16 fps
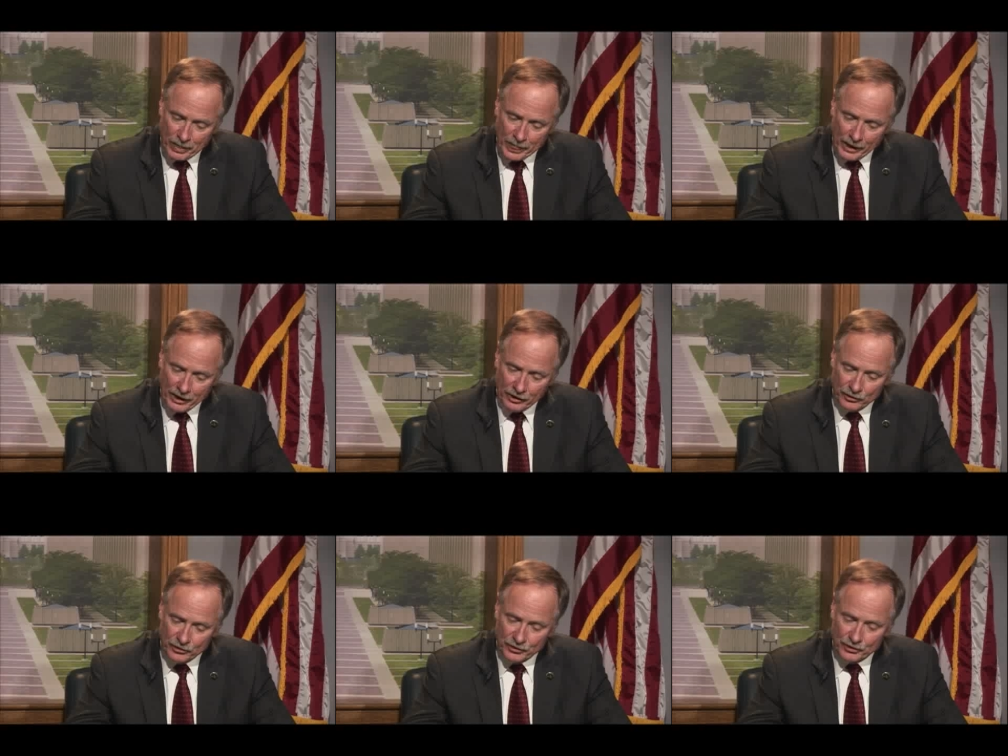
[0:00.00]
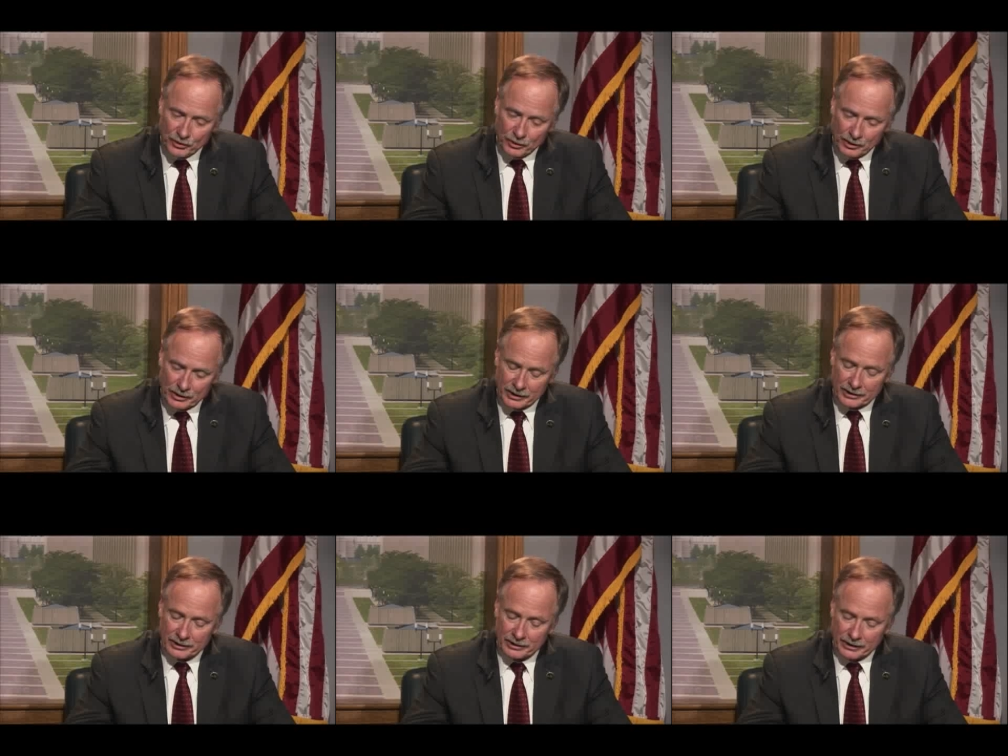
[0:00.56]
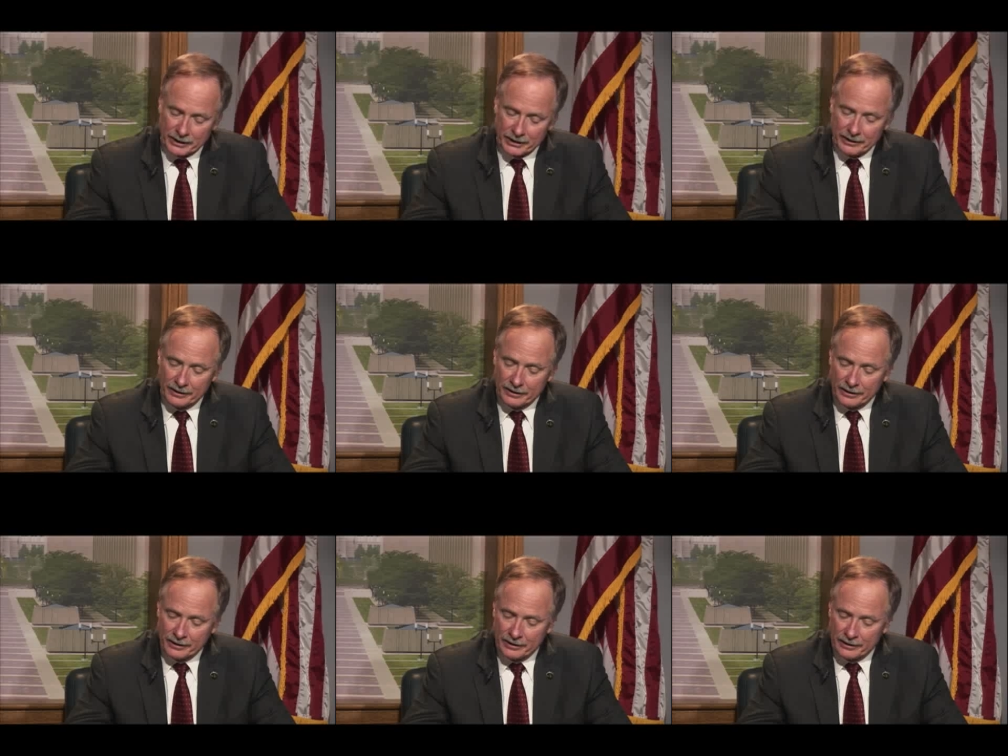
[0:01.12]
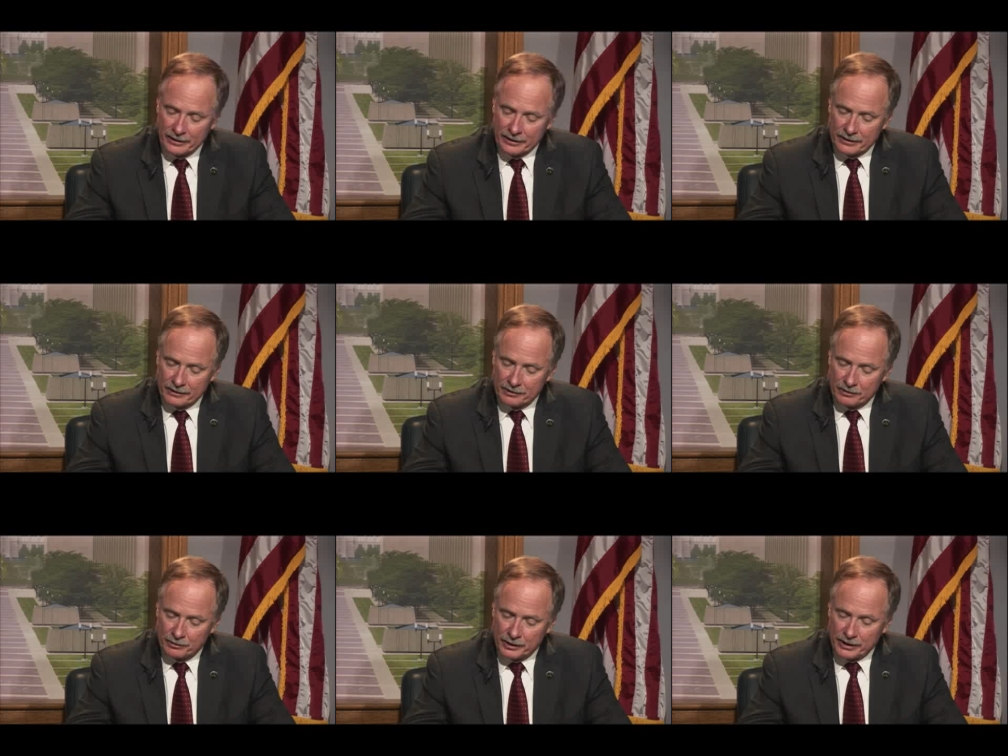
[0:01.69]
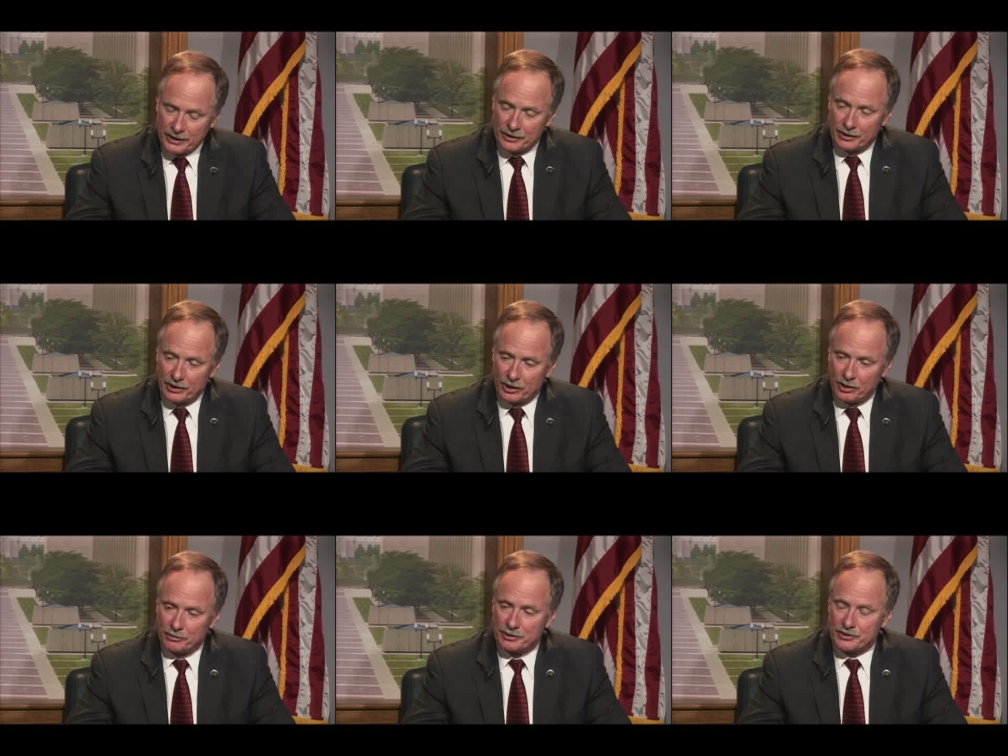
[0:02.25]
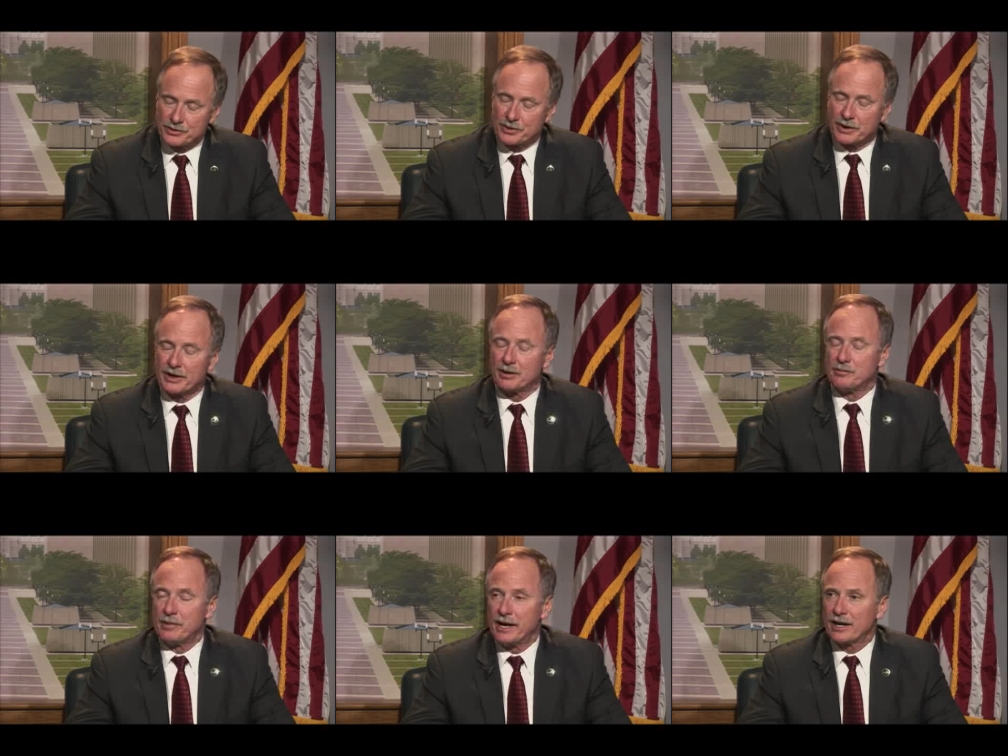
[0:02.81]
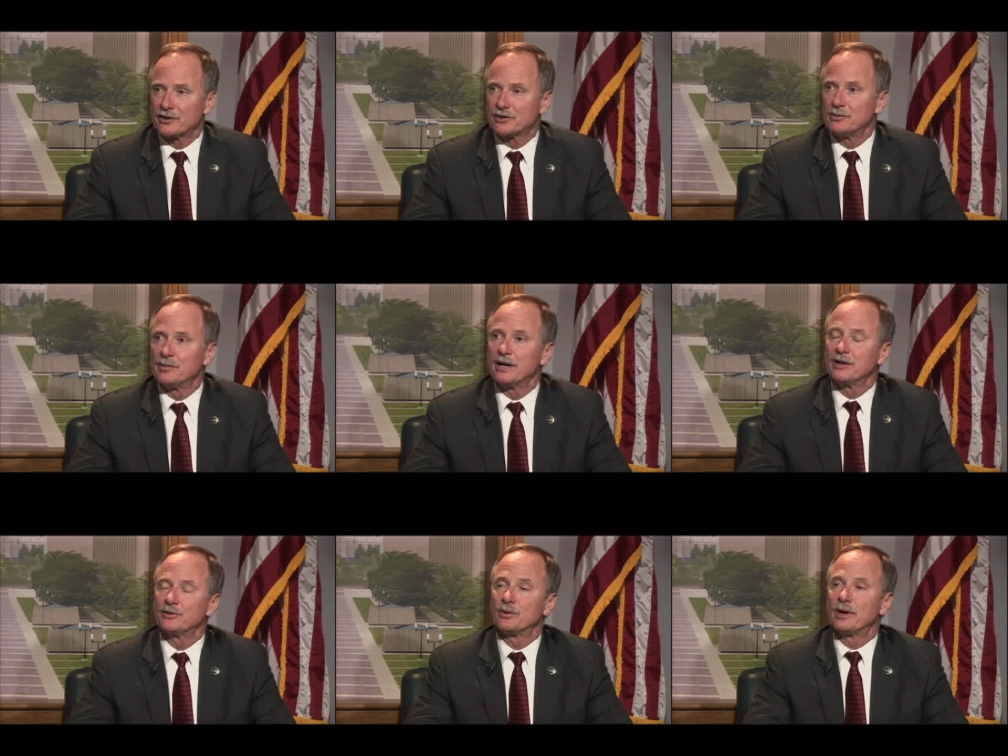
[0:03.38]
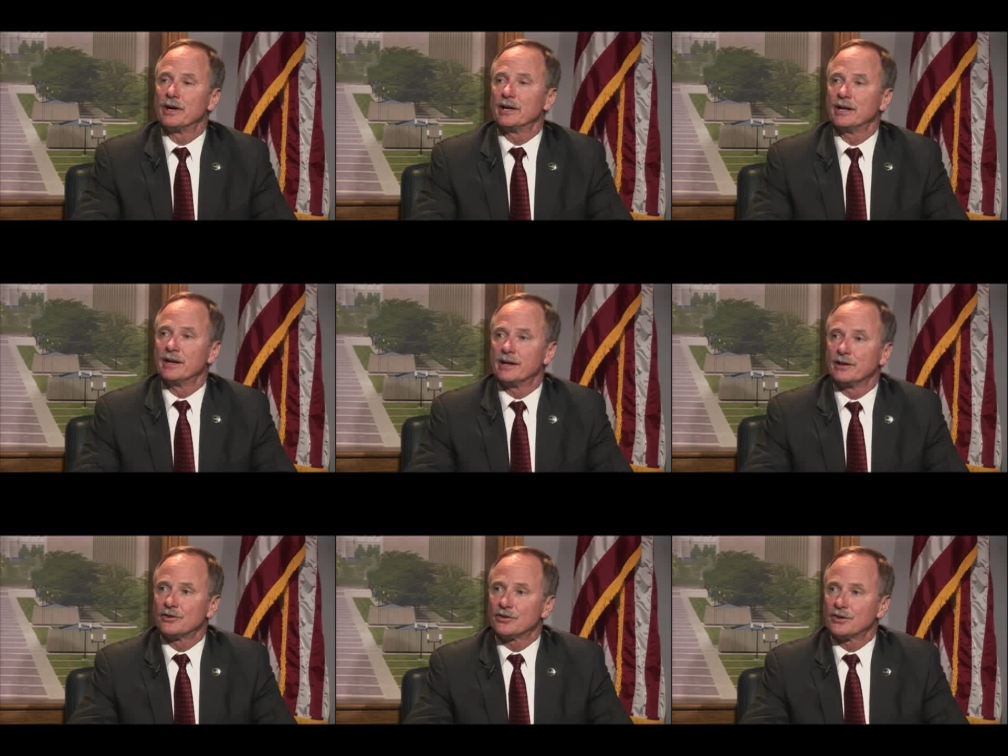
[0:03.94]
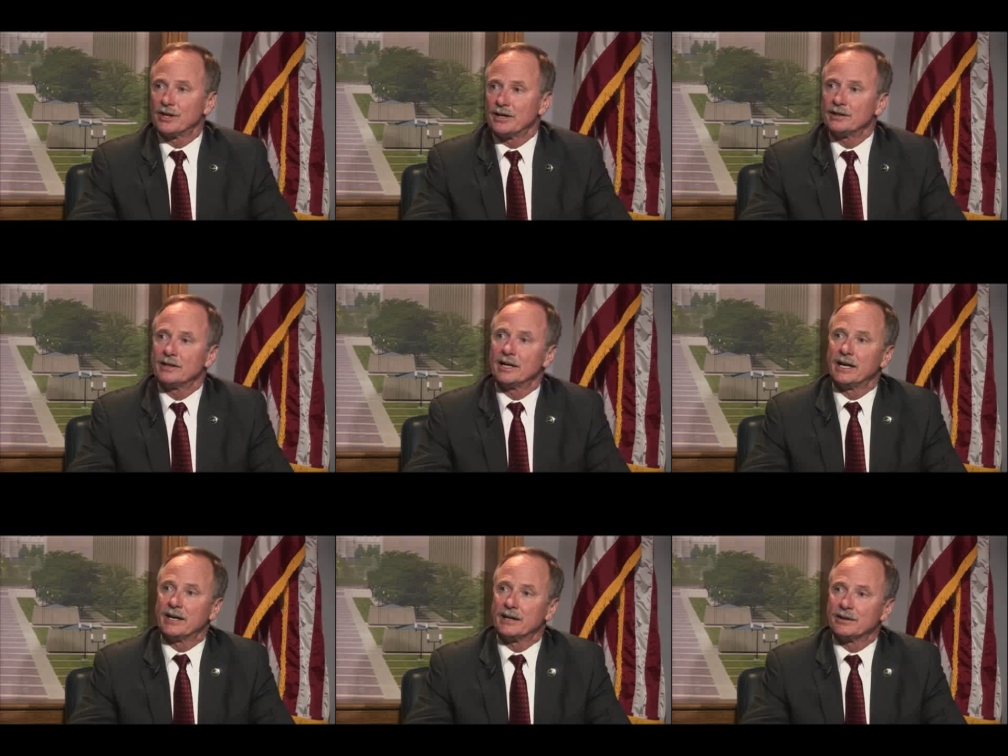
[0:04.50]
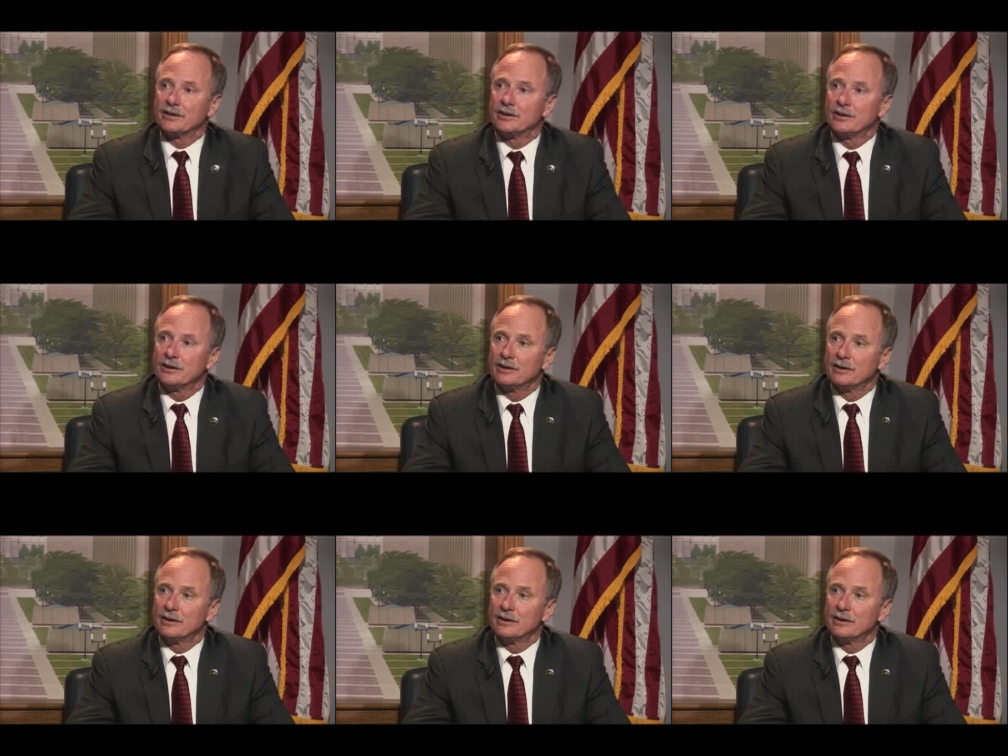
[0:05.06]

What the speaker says: historically, we didn't always try to maximize riding on state land,